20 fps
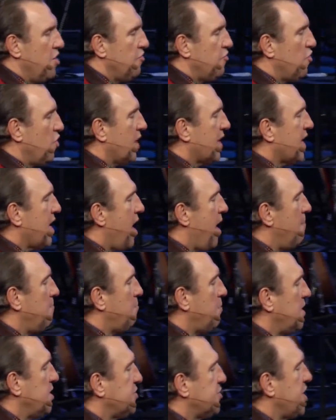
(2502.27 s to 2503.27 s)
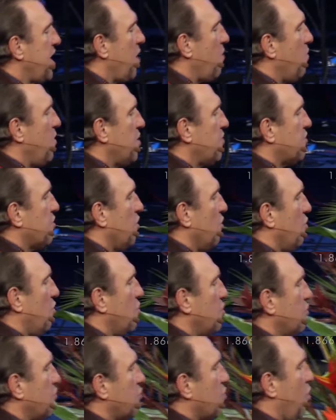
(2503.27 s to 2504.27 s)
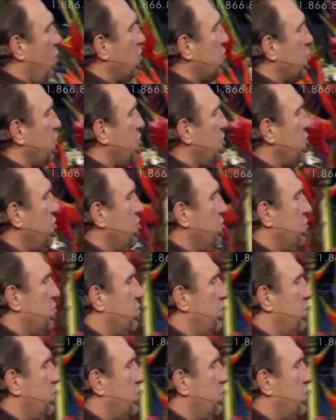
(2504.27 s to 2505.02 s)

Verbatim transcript: to accomplish that which the Lord has called you to do.